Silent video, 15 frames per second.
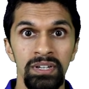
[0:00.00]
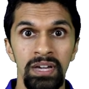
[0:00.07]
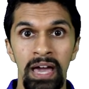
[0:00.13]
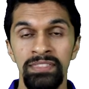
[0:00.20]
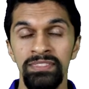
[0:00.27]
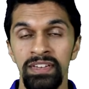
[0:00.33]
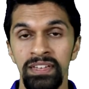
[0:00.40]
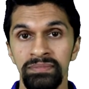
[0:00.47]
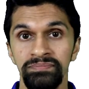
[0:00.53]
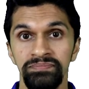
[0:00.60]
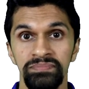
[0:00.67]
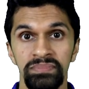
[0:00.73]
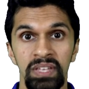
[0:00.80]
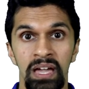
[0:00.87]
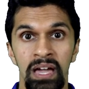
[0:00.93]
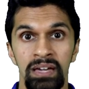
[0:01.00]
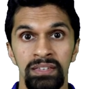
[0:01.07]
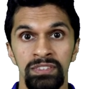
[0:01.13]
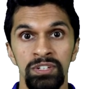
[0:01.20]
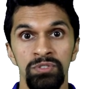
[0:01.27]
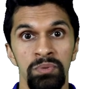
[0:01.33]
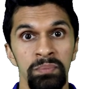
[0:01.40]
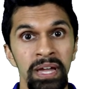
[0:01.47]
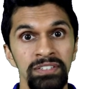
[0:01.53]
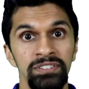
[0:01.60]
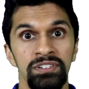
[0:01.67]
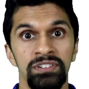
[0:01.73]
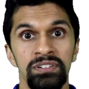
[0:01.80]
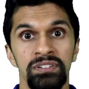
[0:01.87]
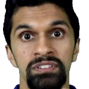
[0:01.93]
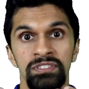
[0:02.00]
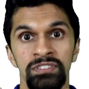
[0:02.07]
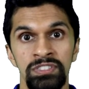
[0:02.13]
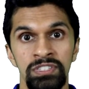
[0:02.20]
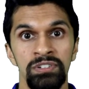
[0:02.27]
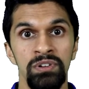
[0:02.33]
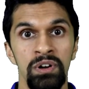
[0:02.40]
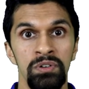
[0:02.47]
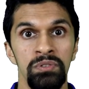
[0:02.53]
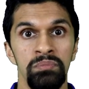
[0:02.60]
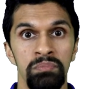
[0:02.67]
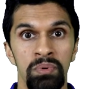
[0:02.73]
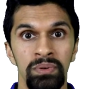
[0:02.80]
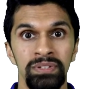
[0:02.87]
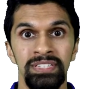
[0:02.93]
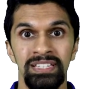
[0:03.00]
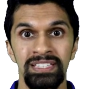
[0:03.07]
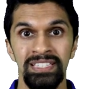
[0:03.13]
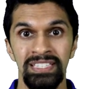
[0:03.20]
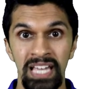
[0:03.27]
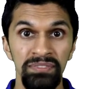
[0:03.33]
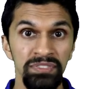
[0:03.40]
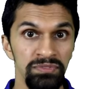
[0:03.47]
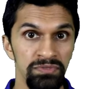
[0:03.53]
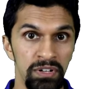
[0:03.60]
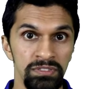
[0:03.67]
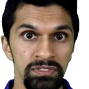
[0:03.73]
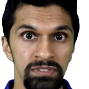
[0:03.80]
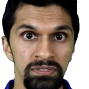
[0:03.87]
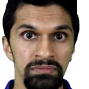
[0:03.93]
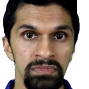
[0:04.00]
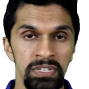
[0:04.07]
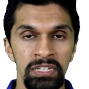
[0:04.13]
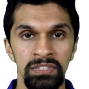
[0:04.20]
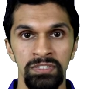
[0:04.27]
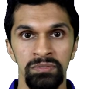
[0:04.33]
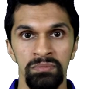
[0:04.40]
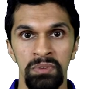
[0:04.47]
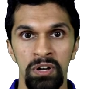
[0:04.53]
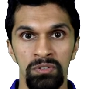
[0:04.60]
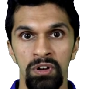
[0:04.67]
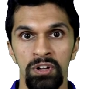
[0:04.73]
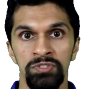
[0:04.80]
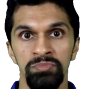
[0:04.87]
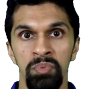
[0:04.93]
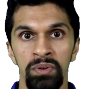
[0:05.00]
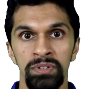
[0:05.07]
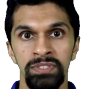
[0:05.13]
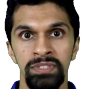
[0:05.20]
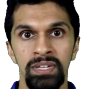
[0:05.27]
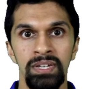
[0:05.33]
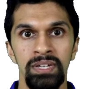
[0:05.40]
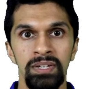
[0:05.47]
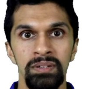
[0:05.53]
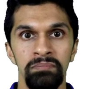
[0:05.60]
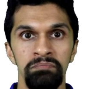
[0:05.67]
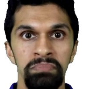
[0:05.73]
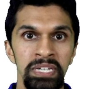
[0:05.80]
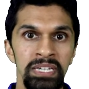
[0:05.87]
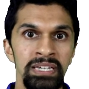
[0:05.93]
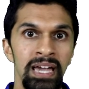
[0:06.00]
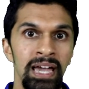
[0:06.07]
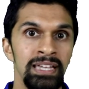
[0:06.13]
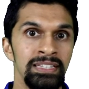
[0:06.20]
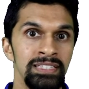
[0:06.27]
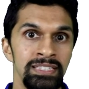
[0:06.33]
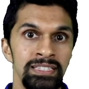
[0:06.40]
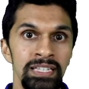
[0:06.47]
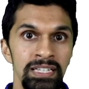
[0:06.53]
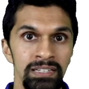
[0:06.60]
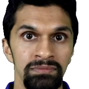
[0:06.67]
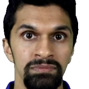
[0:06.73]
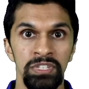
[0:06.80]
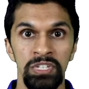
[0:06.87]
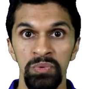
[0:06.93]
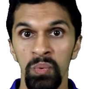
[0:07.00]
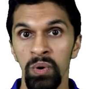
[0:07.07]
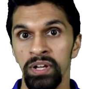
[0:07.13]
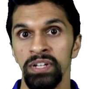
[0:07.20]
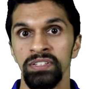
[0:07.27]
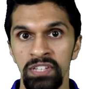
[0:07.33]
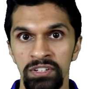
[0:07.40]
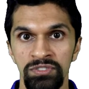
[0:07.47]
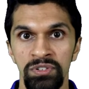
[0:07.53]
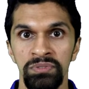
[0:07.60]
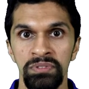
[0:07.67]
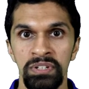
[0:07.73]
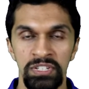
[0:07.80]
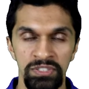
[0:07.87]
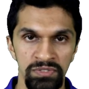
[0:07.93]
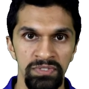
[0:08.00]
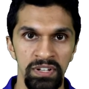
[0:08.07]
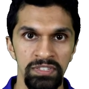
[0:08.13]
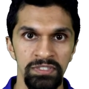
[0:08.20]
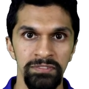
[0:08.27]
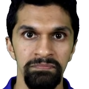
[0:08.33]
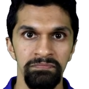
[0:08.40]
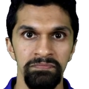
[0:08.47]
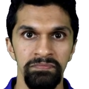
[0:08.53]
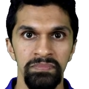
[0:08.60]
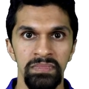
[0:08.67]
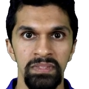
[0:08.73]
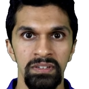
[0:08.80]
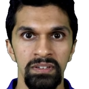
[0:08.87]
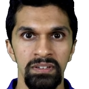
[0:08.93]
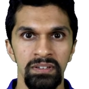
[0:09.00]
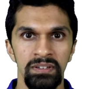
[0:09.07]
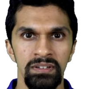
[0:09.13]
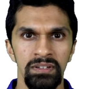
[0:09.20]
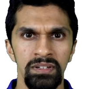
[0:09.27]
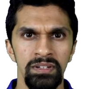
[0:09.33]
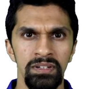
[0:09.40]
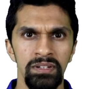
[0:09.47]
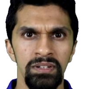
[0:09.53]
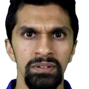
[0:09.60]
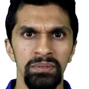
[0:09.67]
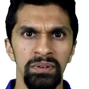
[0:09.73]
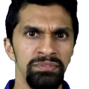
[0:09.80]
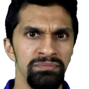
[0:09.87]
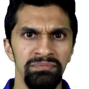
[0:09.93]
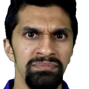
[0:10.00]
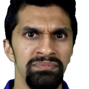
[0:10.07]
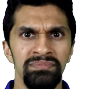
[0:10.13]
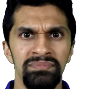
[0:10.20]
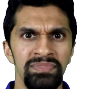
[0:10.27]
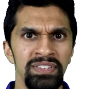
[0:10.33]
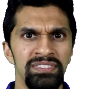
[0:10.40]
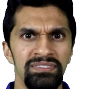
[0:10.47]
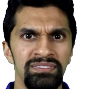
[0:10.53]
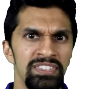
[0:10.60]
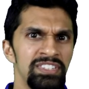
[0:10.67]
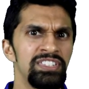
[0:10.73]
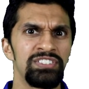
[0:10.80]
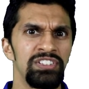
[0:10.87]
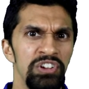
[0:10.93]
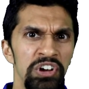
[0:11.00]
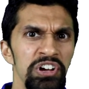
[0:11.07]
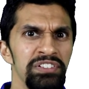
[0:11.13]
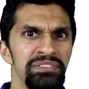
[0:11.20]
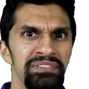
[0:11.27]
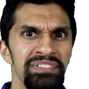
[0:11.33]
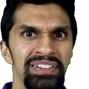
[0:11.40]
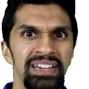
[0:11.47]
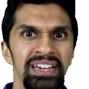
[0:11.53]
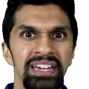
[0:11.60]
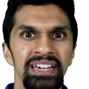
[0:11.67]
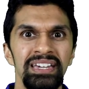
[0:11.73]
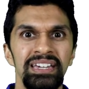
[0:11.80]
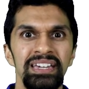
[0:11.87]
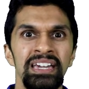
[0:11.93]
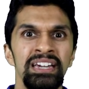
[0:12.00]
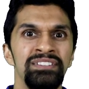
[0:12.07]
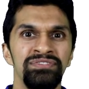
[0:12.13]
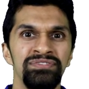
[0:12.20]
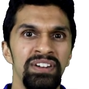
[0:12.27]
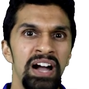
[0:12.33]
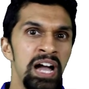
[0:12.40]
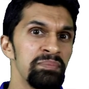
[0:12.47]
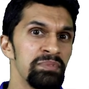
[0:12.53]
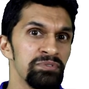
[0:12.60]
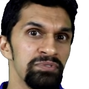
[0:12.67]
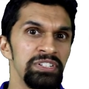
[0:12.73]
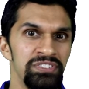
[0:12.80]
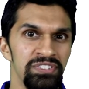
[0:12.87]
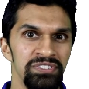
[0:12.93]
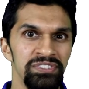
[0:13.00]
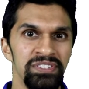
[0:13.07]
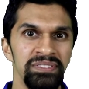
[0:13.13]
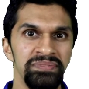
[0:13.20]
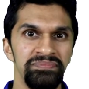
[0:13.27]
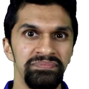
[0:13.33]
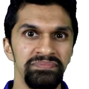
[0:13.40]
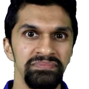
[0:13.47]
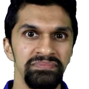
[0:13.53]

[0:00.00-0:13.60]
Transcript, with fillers: and then the remainder, 0.7 volts, is across points B and C, the working electrode interface. Well, this isn't good. If I'm a researcher,